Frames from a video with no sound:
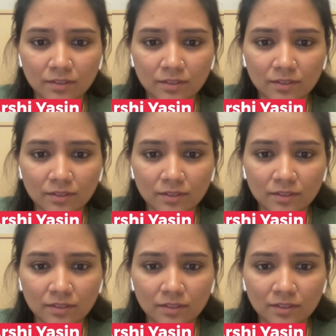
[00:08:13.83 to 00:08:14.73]

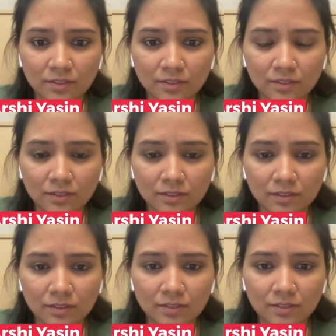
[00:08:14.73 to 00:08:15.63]

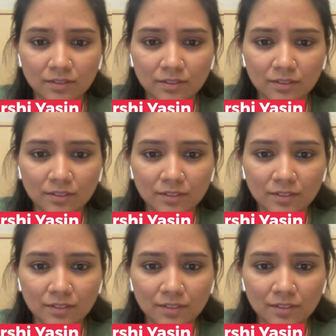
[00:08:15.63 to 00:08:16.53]

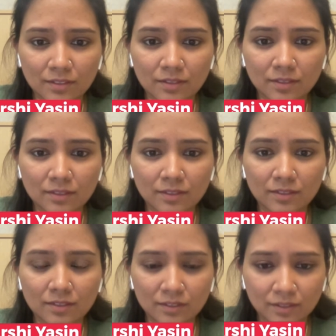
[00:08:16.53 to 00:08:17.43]

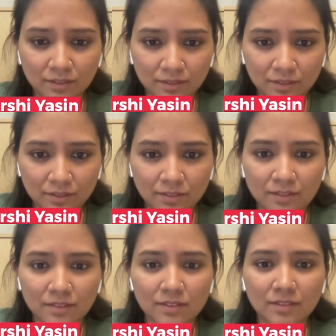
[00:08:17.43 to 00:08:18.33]

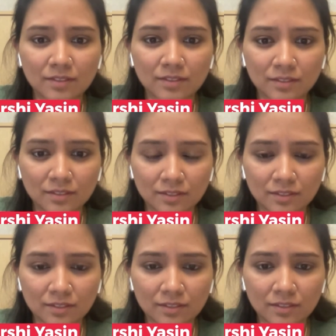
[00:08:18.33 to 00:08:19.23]

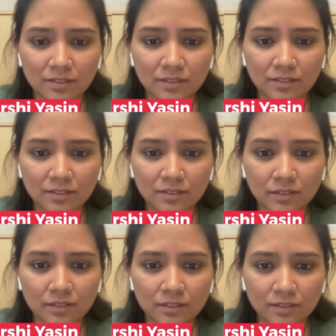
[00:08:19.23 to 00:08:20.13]

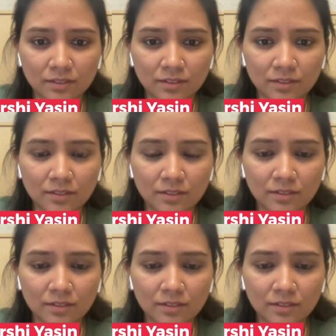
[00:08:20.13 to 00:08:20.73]
No words are spoken by the person on screen.